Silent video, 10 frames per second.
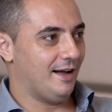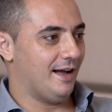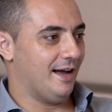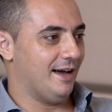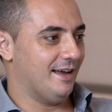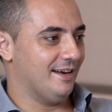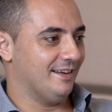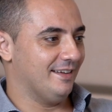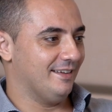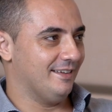And
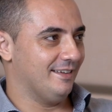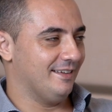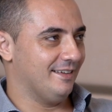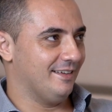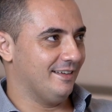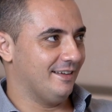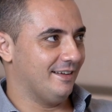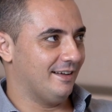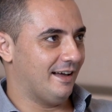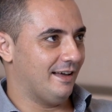
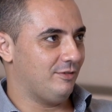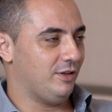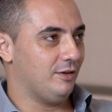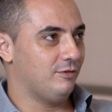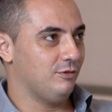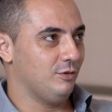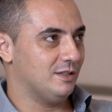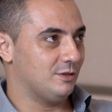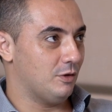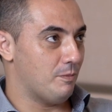I think food
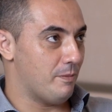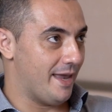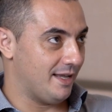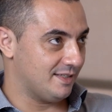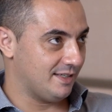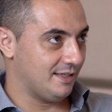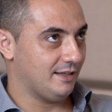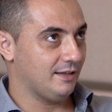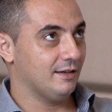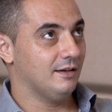is an
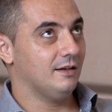amazing,